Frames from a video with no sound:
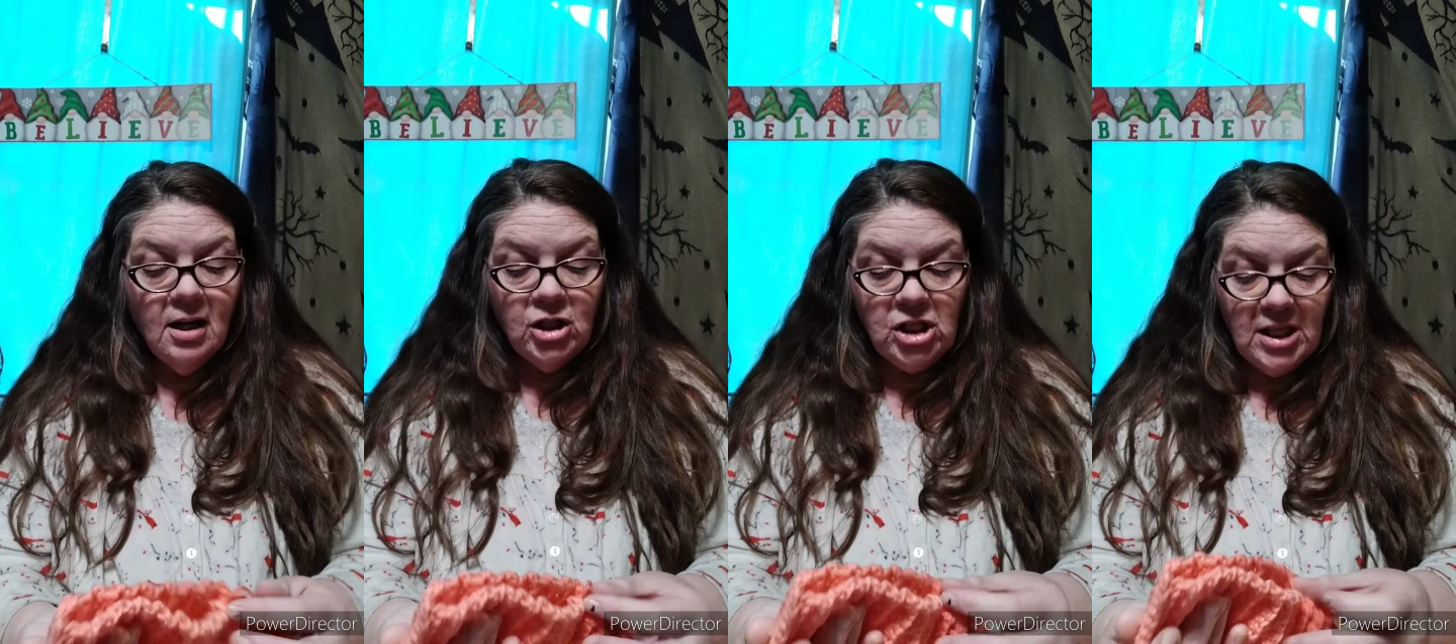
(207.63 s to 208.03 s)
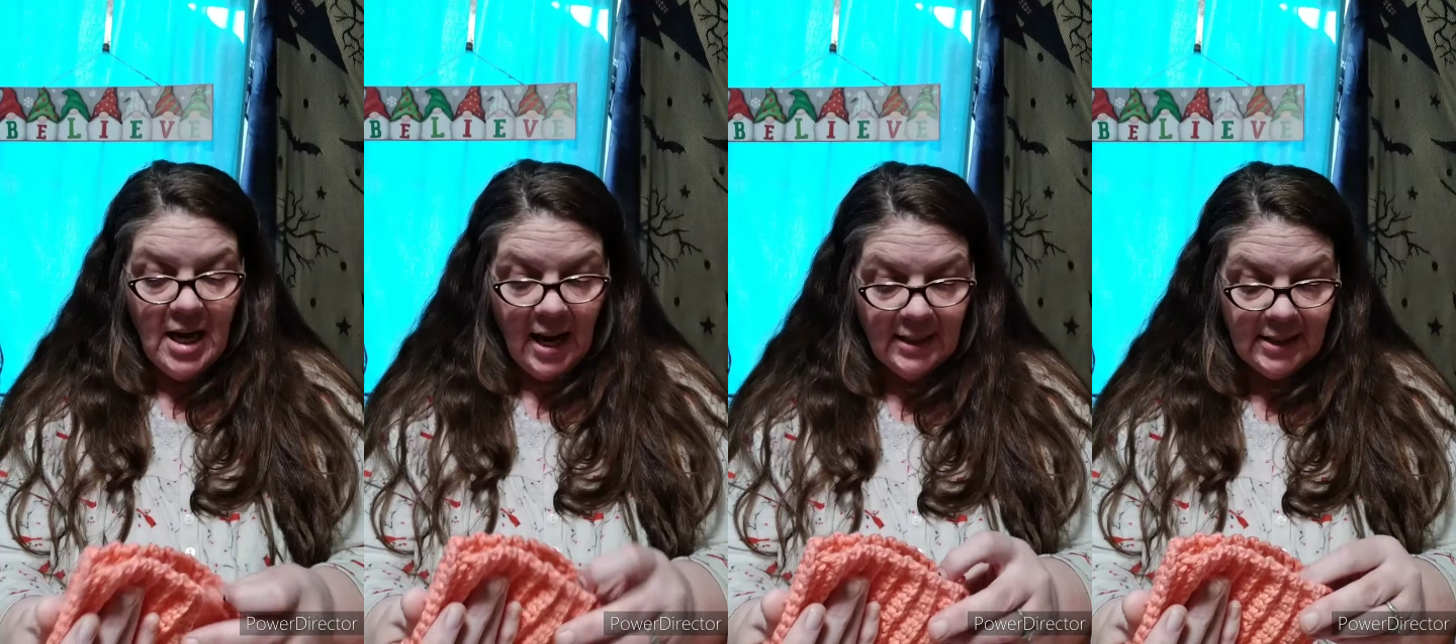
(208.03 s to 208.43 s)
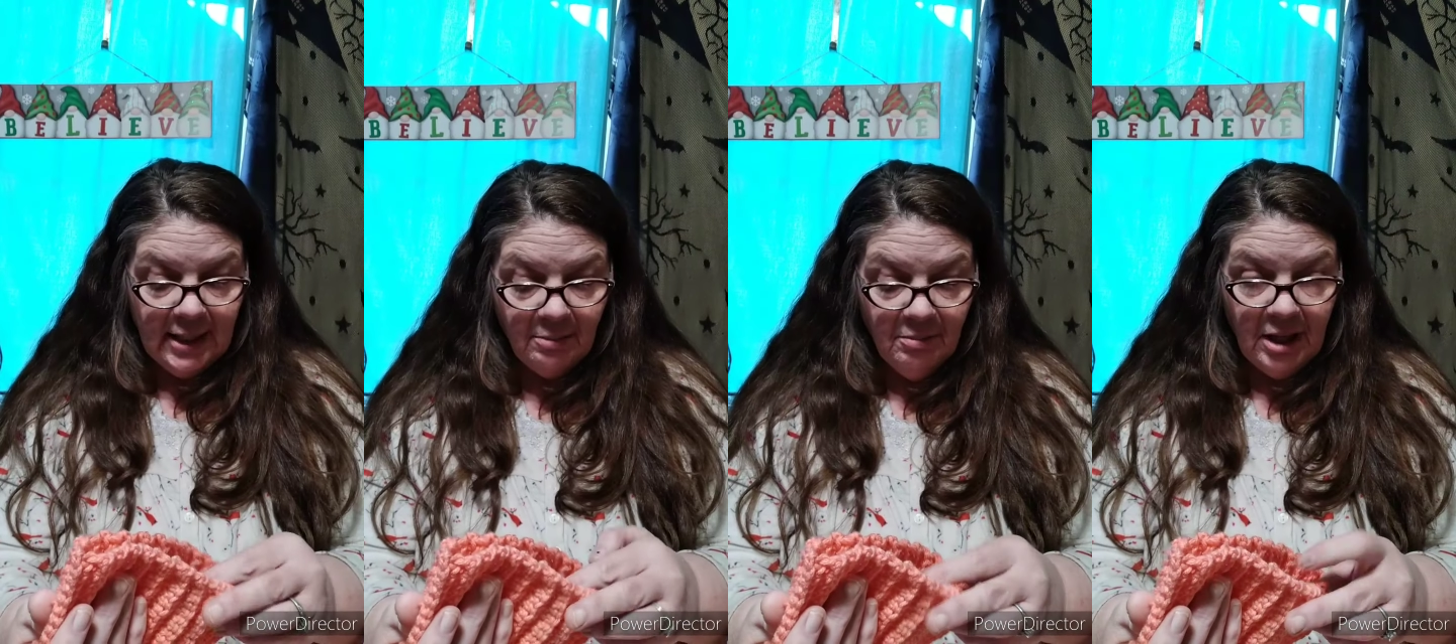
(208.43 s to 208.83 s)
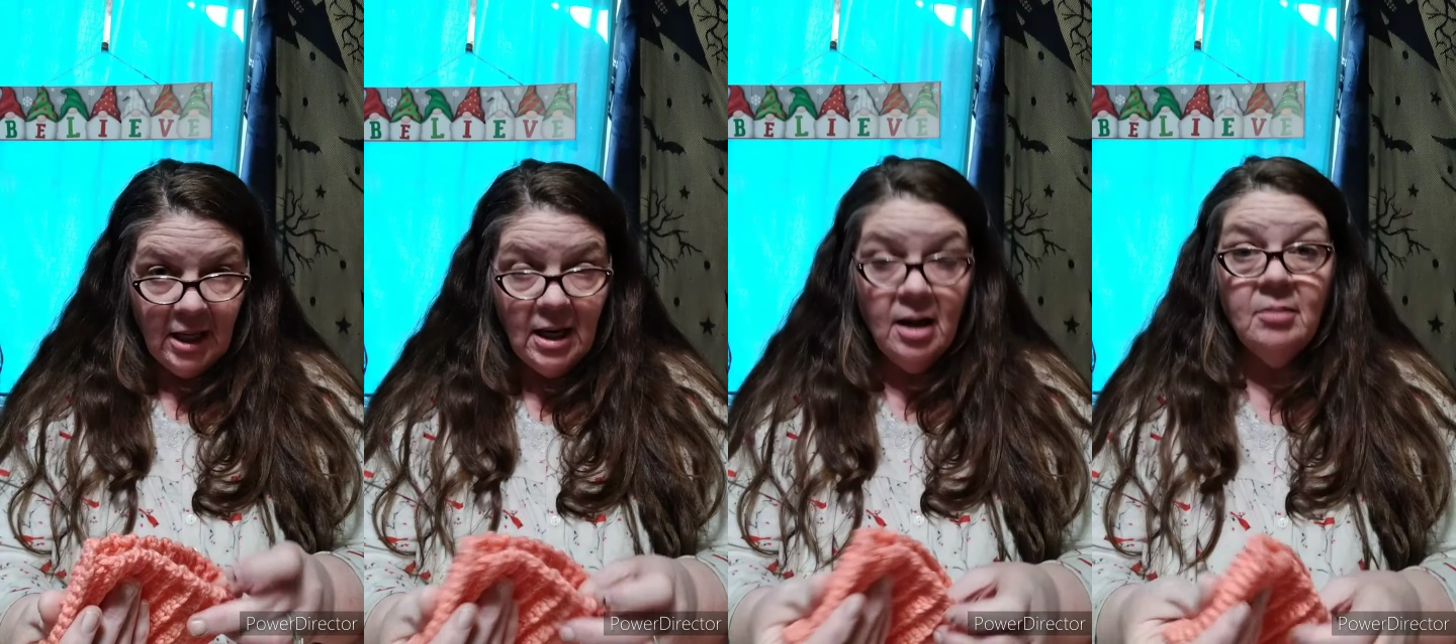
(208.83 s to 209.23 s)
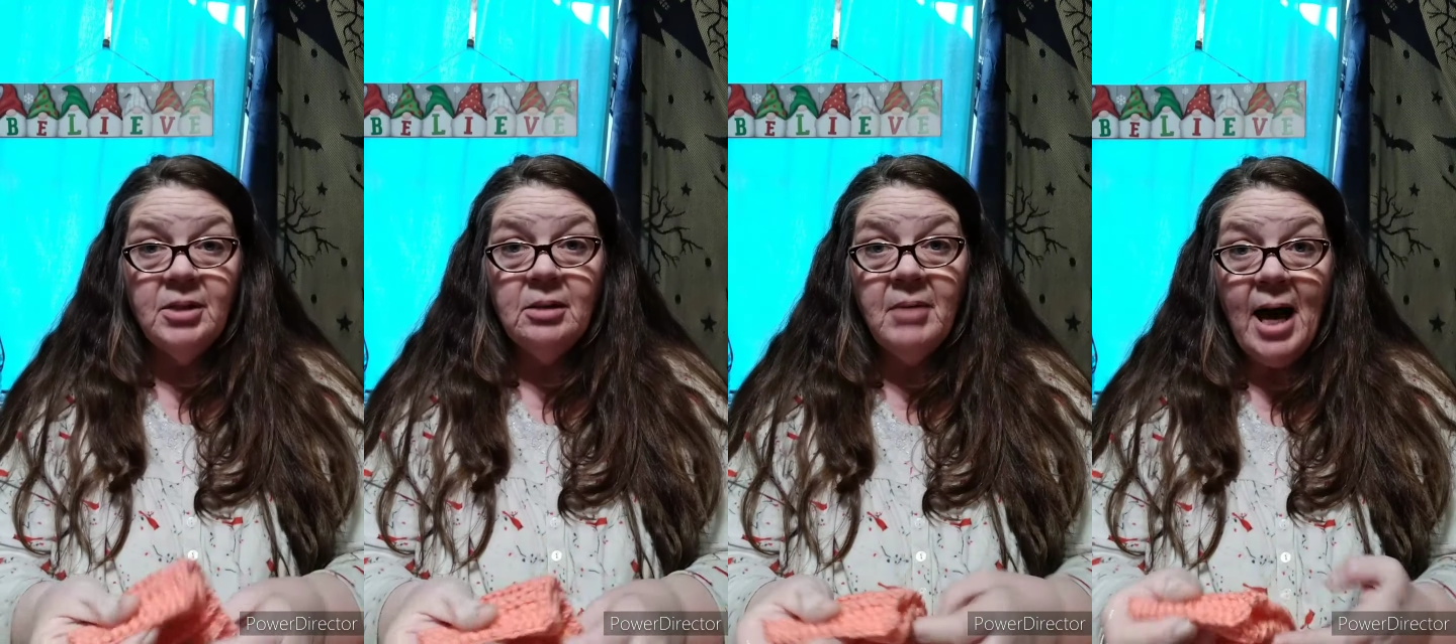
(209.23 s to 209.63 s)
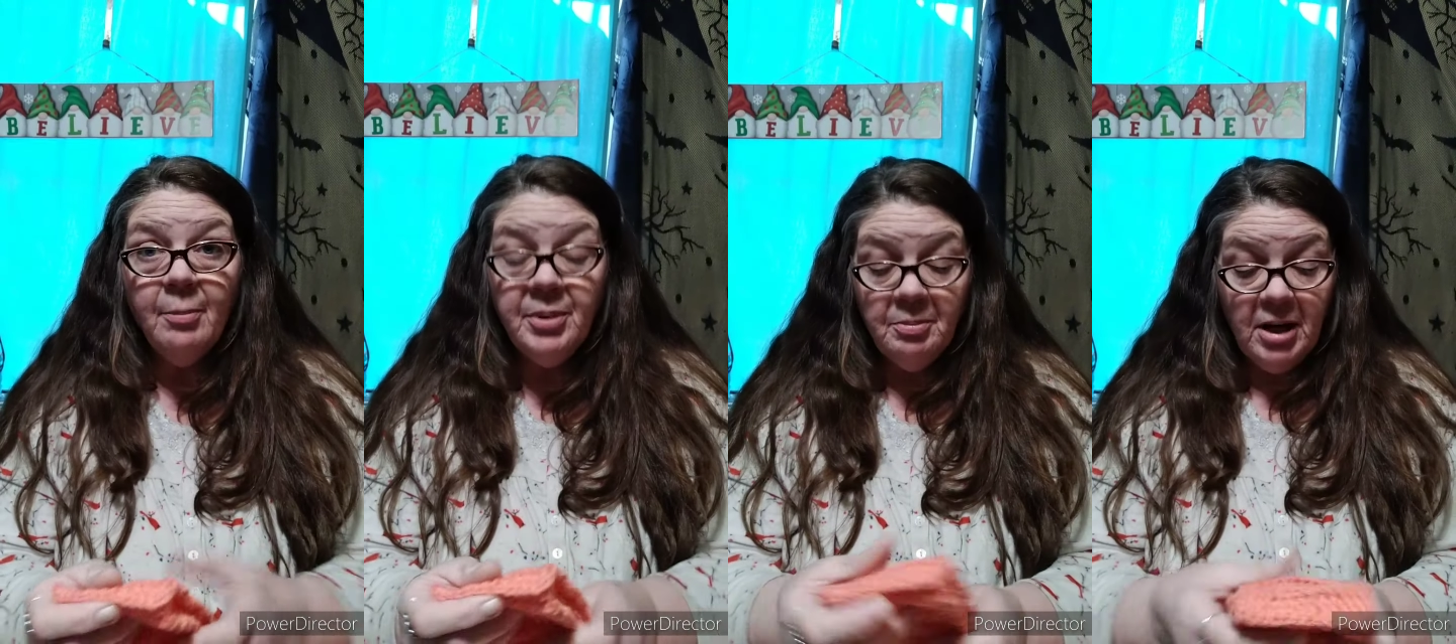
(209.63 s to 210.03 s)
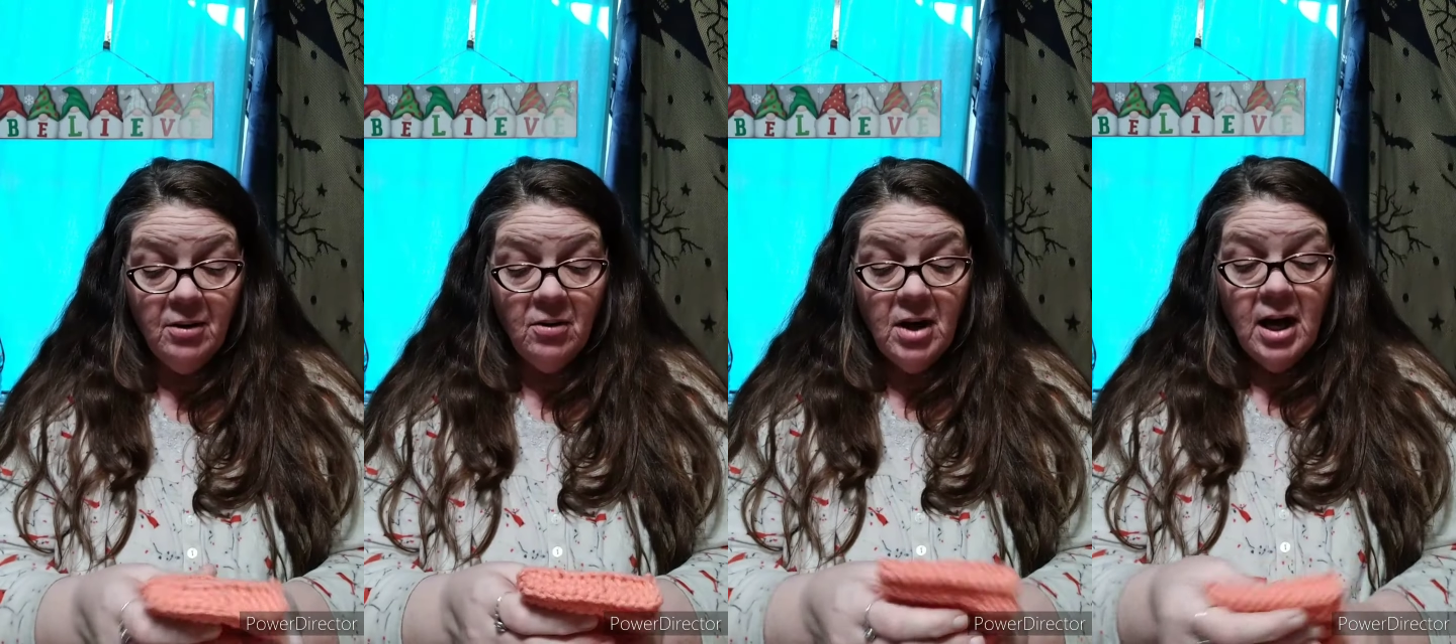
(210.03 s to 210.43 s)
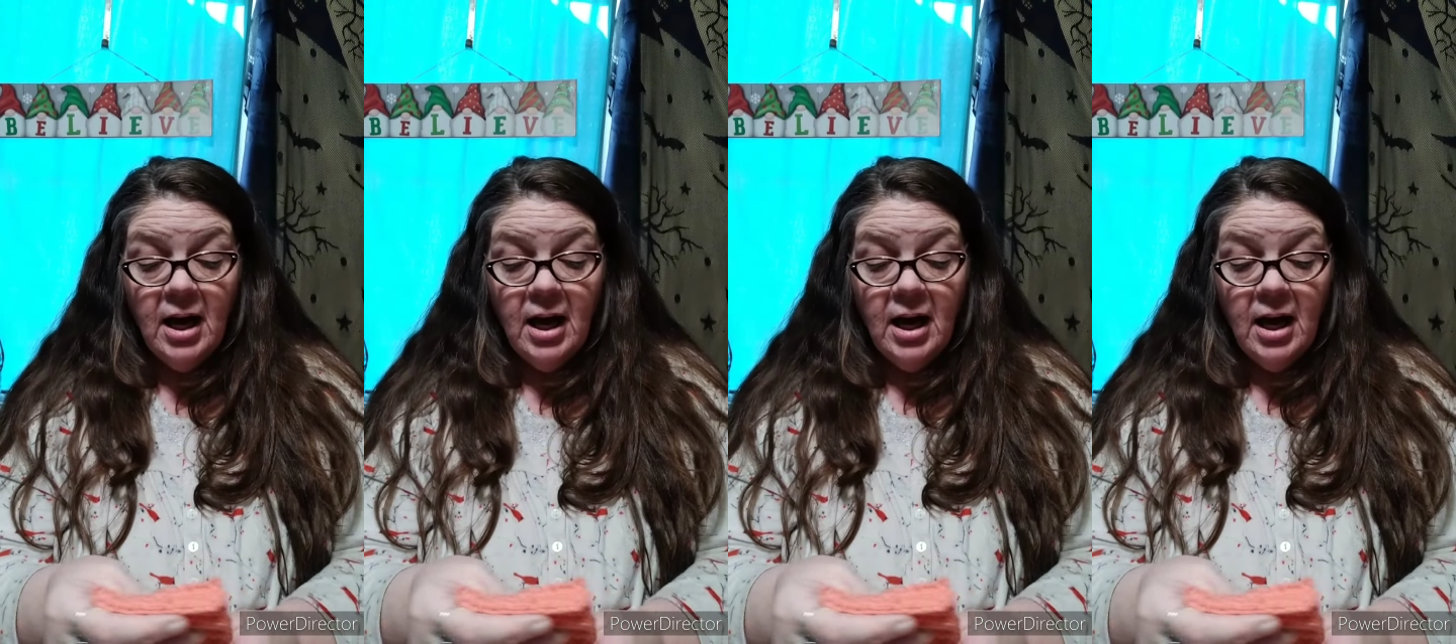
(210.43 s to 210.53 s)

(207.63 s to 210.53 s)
She had sent me some happy mail,